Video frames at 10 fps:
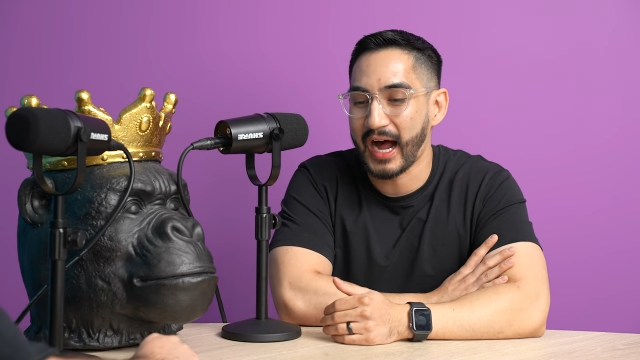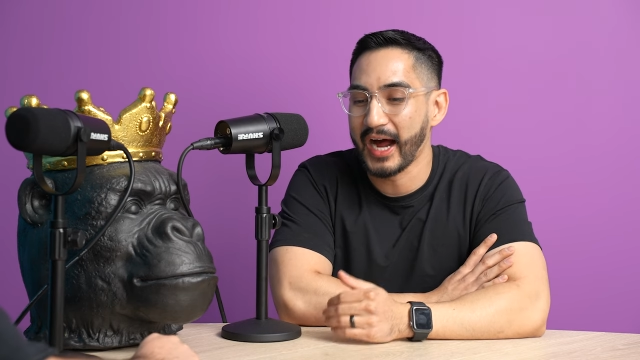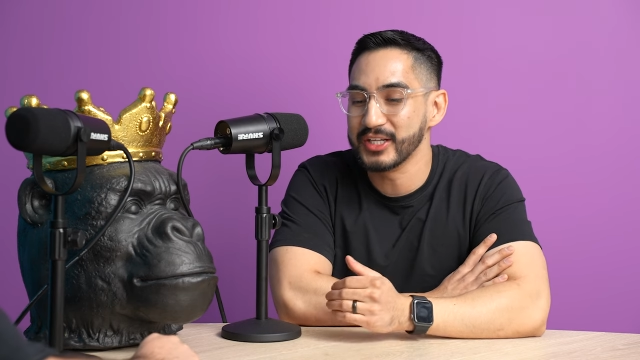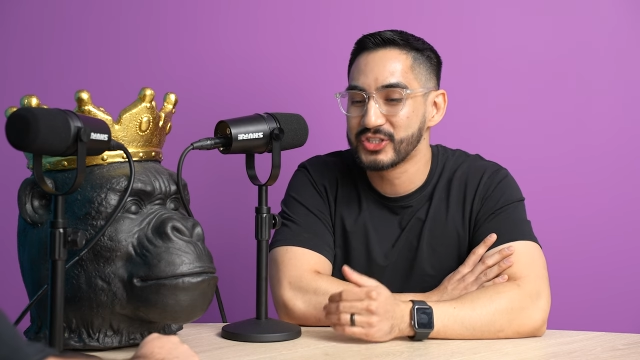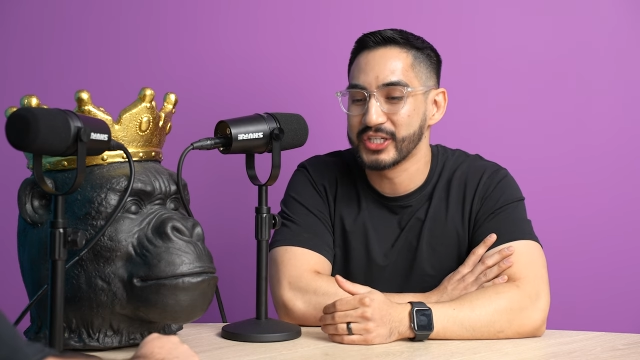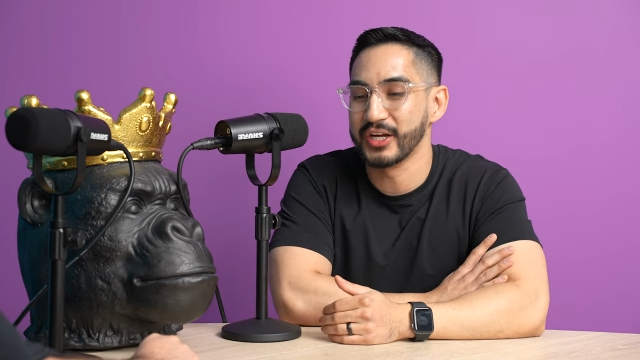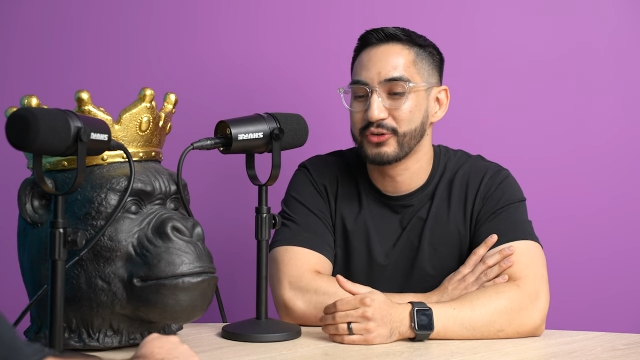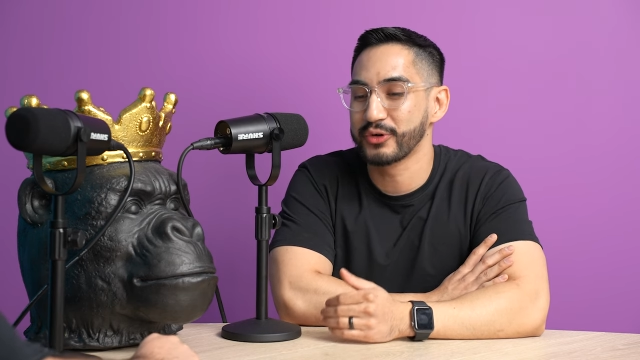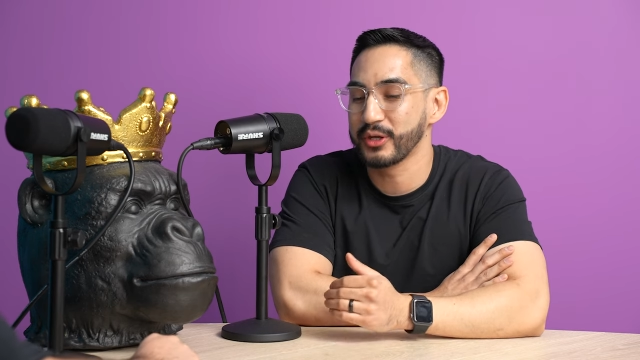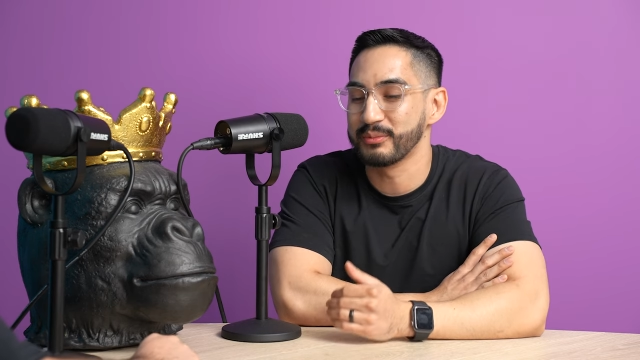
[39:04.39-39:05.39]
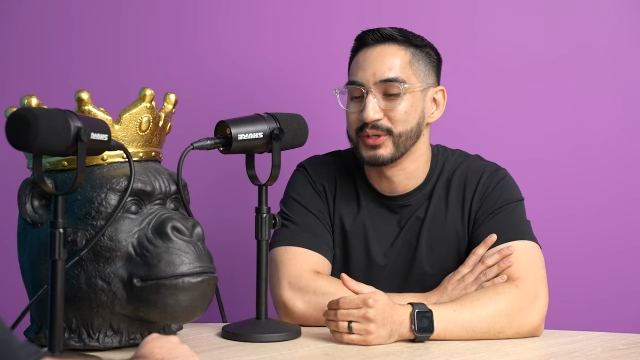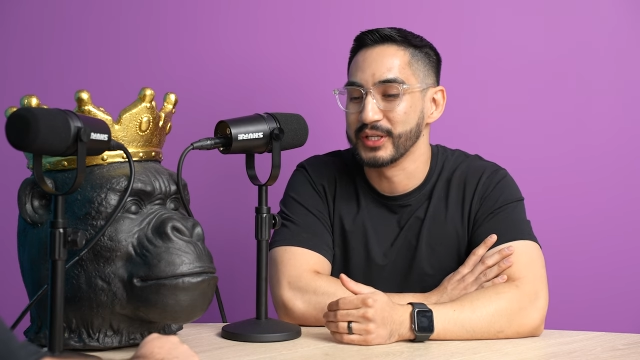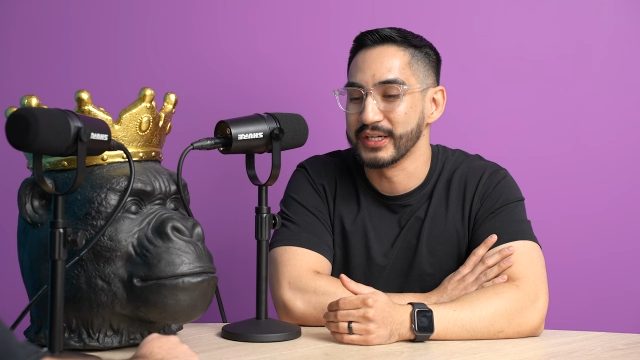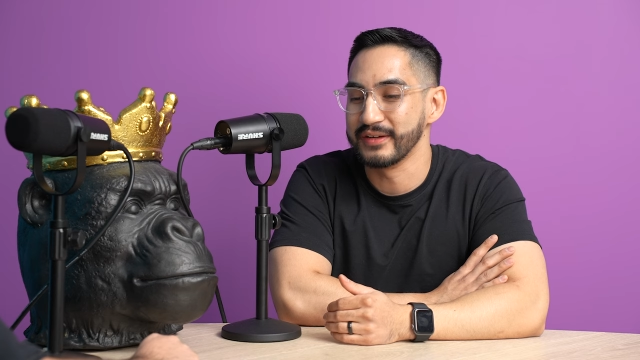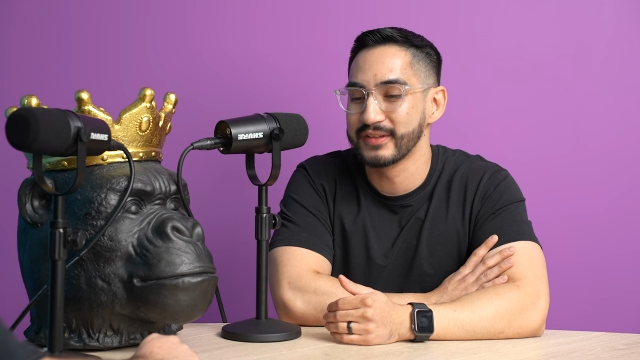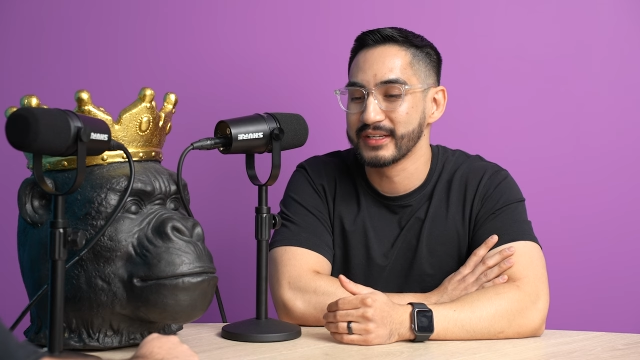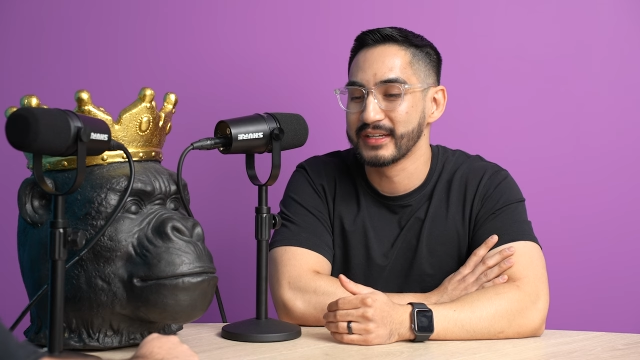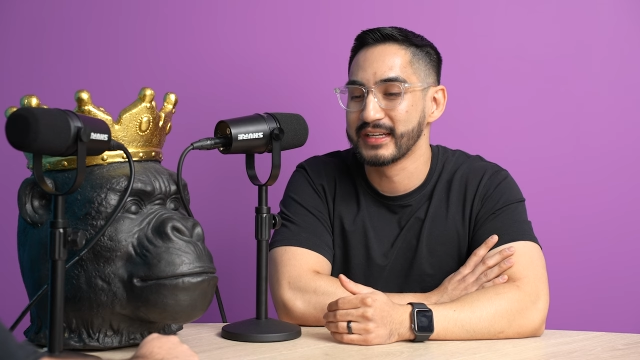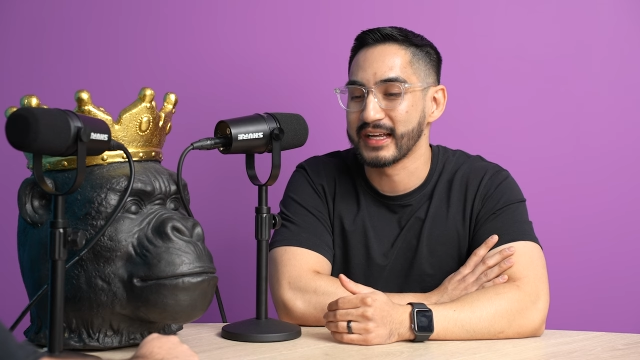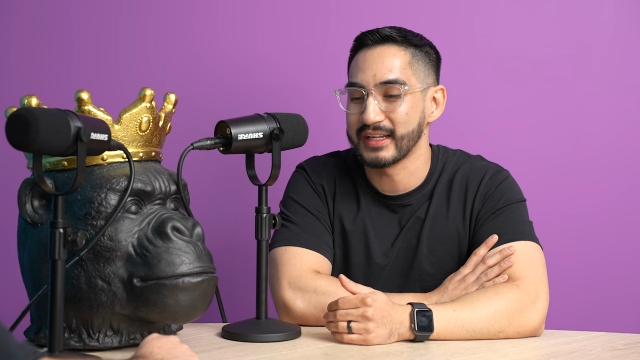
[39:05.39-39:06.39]
I genuinely believed
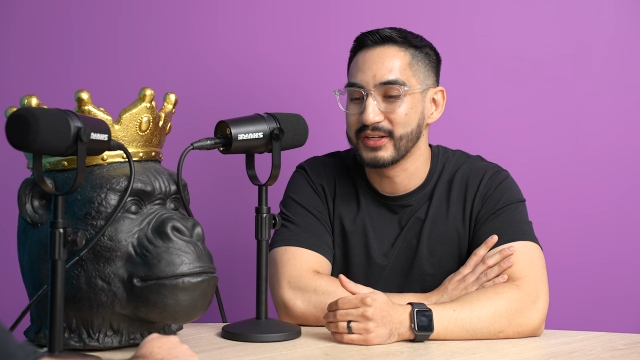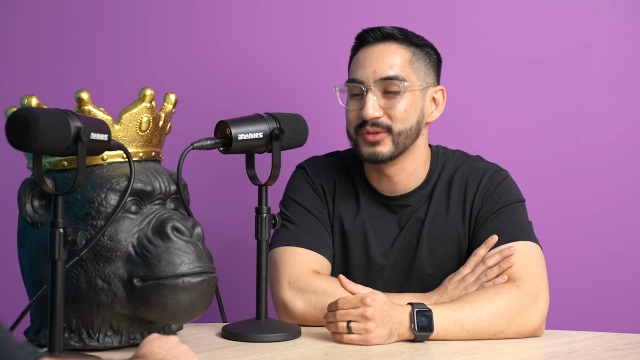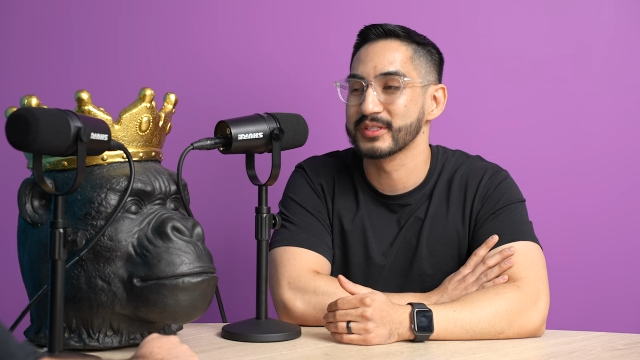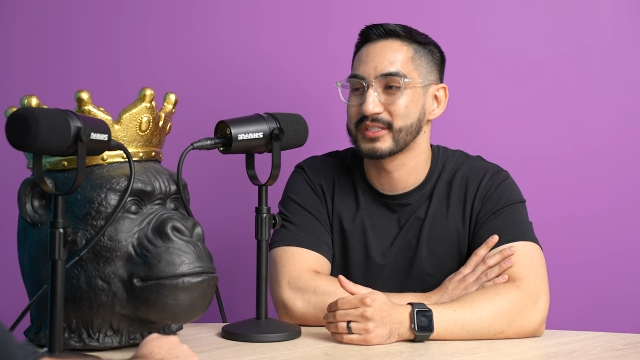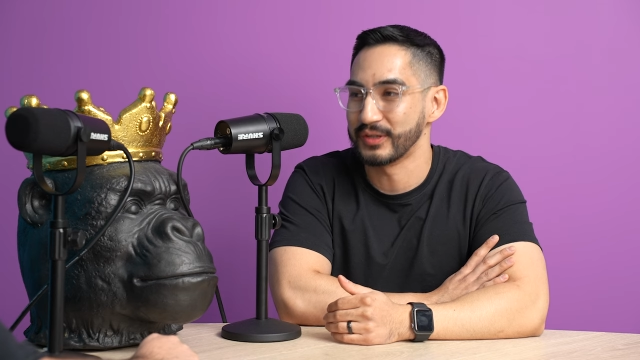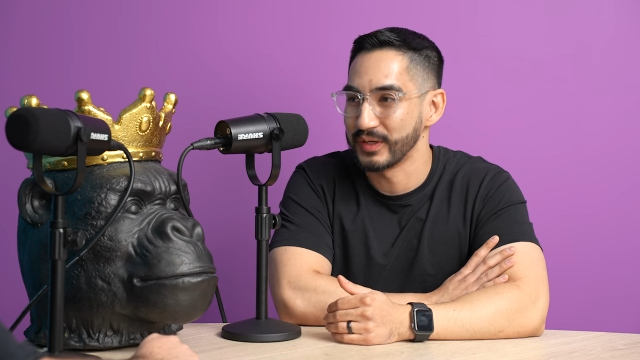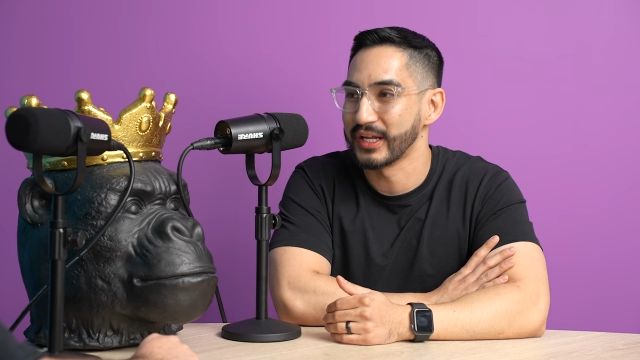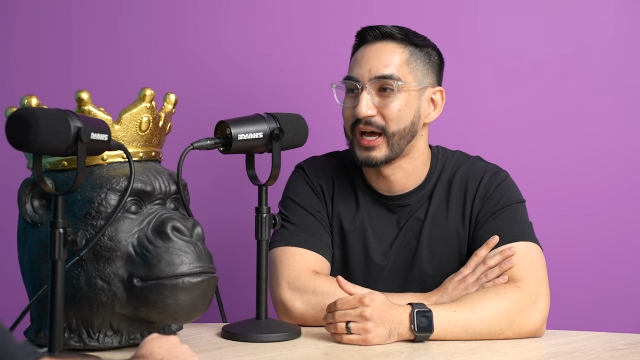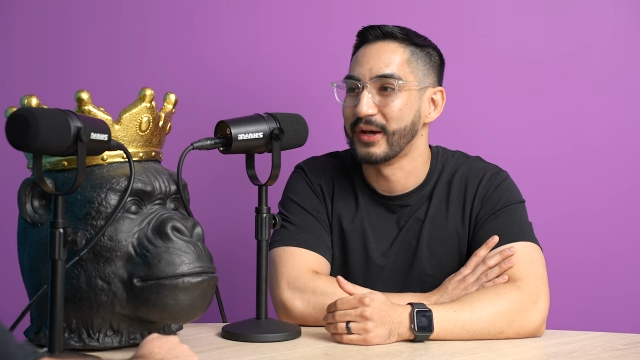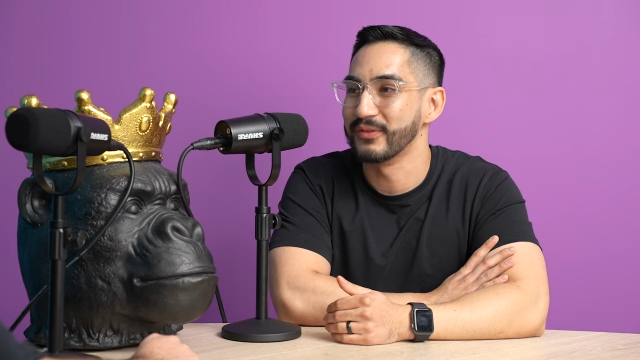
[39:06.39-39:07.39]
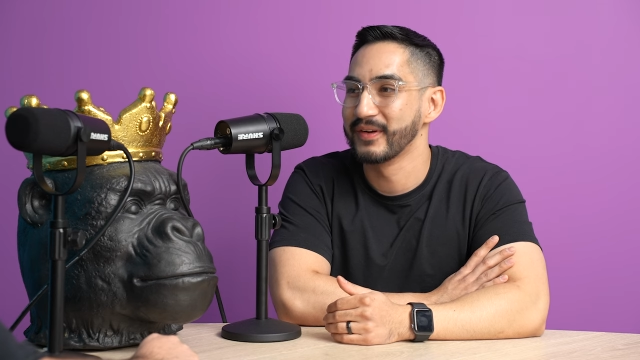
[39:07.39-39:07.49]
that he was still alive.